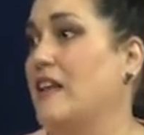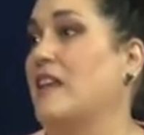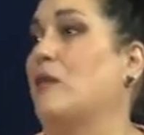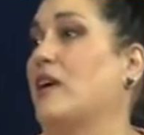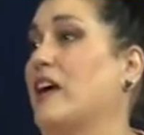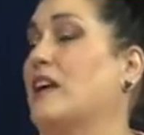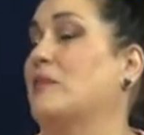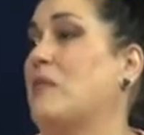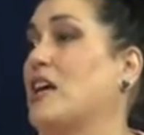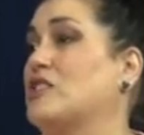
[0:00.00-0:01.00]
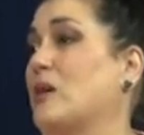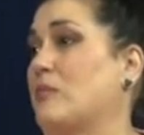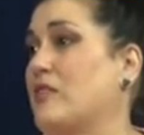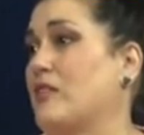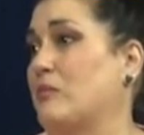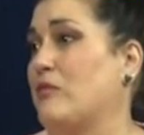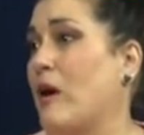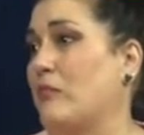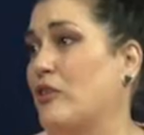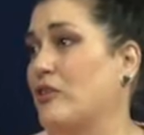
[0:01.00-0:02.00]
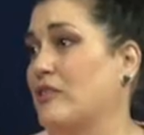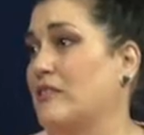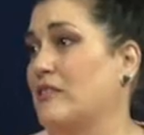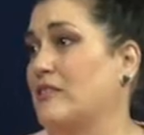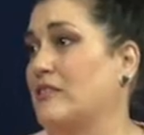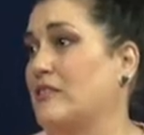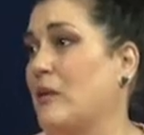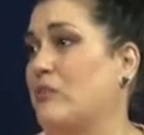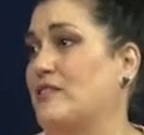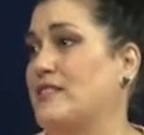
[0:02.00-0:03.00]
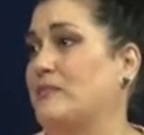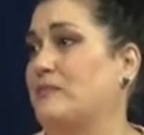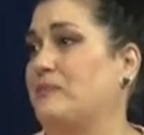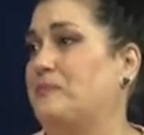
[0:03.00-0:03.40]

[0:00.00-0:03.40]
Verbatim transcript: that way I can match up the proper couples. Well, it's a